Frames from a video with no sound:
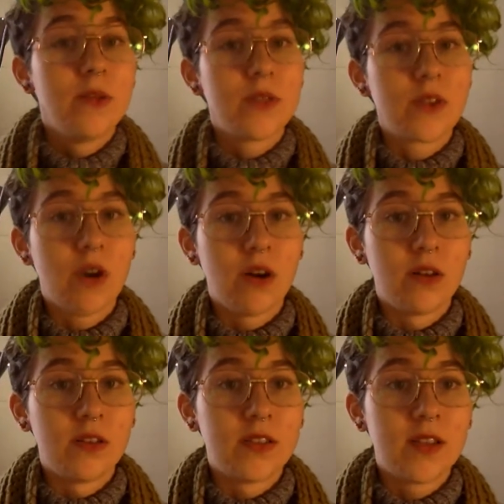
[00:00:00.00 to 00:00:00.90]
was
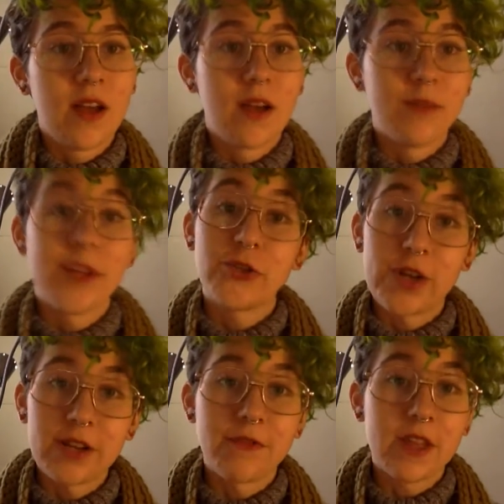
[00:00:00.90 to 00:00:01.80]
called like
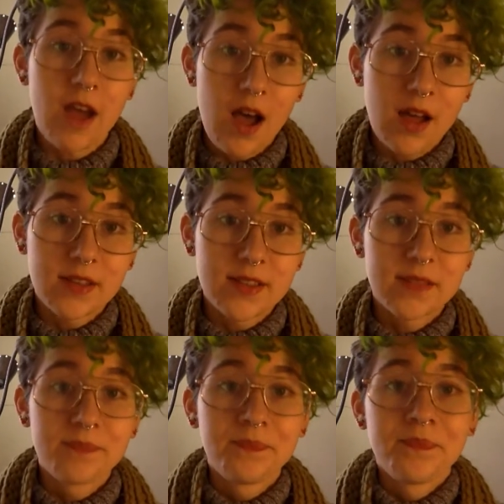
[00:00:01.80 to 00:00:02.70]
Drink of the
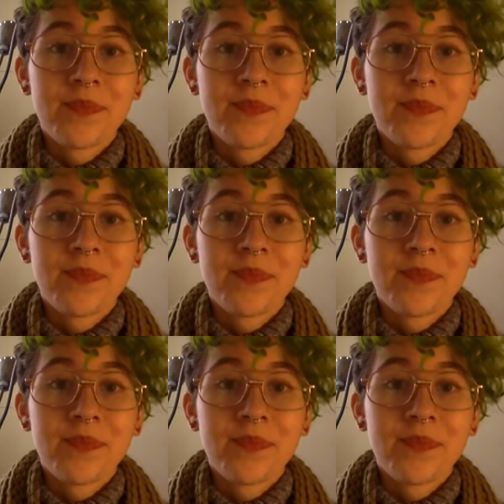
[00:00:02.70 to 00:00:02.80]
Gods.